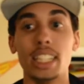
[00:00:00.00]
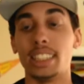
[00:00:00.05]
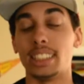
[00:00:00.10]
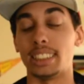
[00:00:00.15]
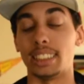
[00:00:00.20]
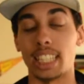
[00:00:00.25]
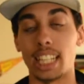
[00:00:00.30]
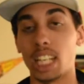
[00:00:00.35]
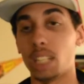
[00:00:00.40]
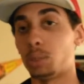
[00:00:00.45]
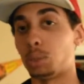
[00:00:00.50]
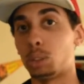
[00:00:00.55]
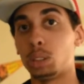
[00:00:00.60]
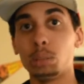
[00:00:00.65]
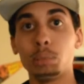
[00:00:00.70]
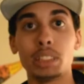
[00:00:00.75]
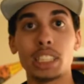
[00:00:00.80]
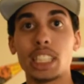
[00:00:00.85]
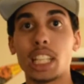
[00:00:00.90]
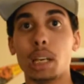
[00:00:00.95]
Does it have
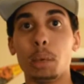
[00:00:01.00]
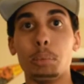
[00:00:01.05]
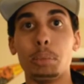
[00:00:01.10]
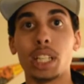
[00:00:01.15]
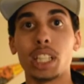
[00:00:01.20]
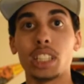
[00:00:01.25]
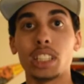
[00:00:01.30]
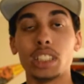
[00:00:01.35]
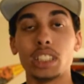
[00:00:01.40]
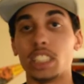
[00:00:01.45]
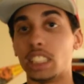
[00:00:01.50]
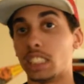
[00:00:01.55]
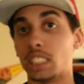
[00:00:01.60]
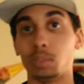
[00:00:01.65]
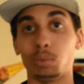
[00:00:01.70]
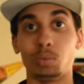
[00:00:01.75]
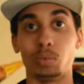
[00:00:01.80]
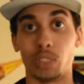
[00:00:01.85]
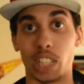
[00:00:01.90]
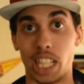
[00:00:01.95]
room to get better? Does it
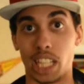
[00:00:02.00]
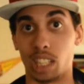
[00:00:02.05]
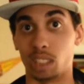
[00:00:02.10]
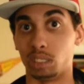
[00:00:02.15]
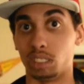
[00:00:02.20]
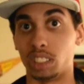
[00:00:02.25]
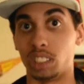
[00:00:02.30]
flat out